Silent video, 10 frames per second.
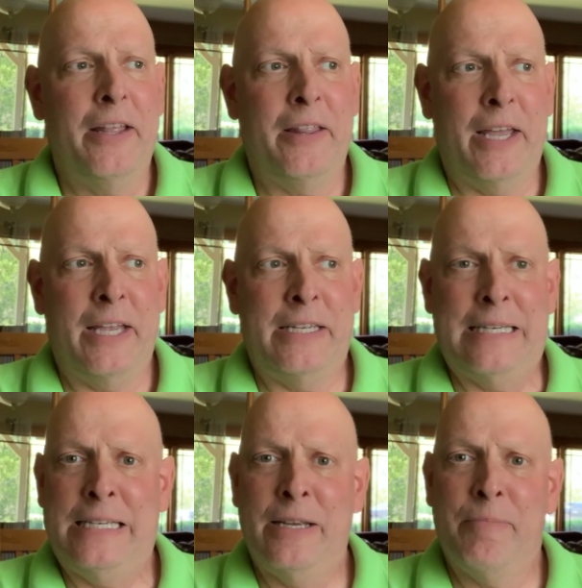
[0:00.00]
They
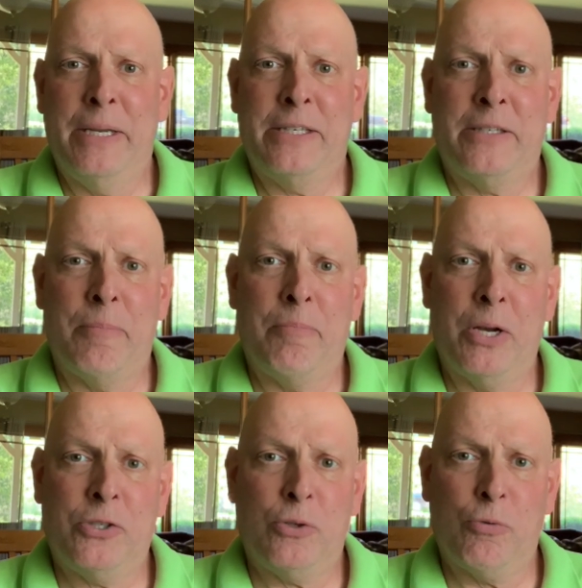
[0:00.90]
did give me some
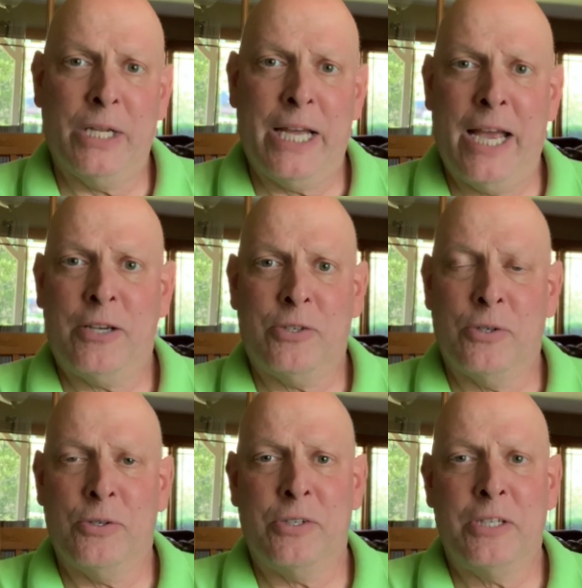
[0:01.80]
muscle
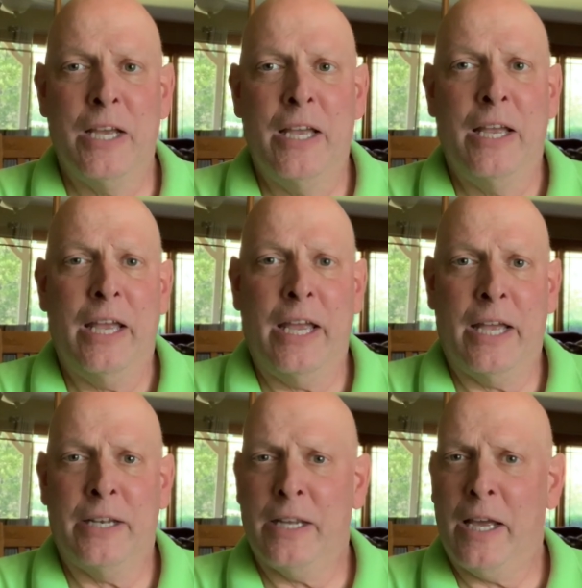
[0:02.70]
relaxers,
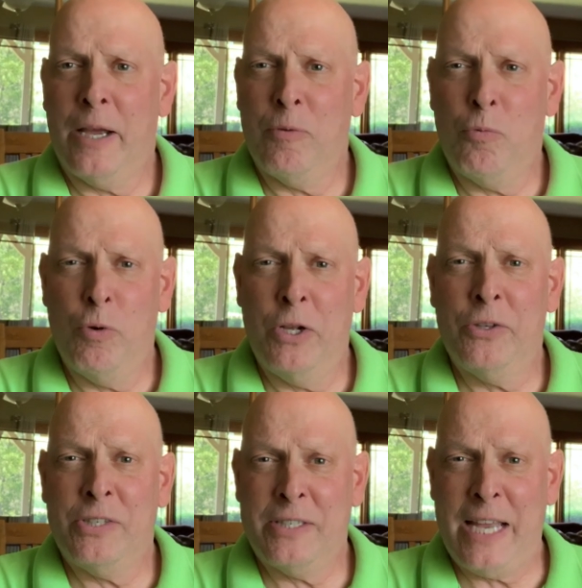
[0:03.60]
and I
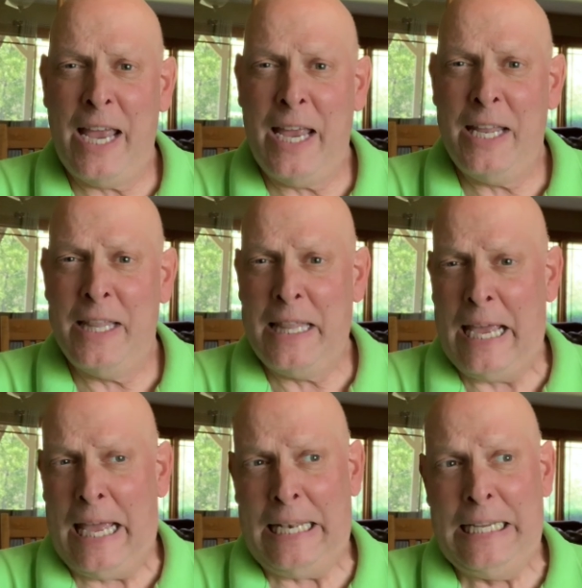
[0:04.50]
will say
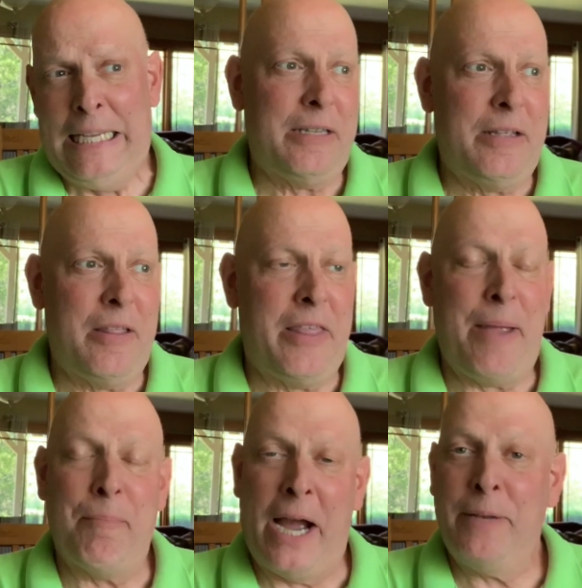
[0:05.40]
that
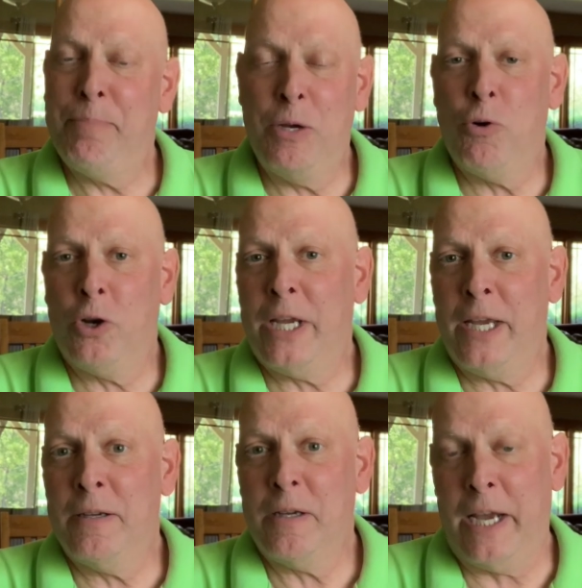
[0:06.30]
they might be
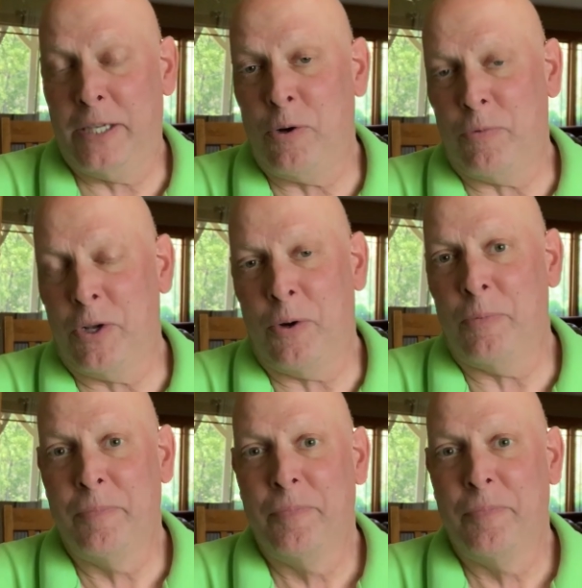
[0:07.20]
working. I don't know.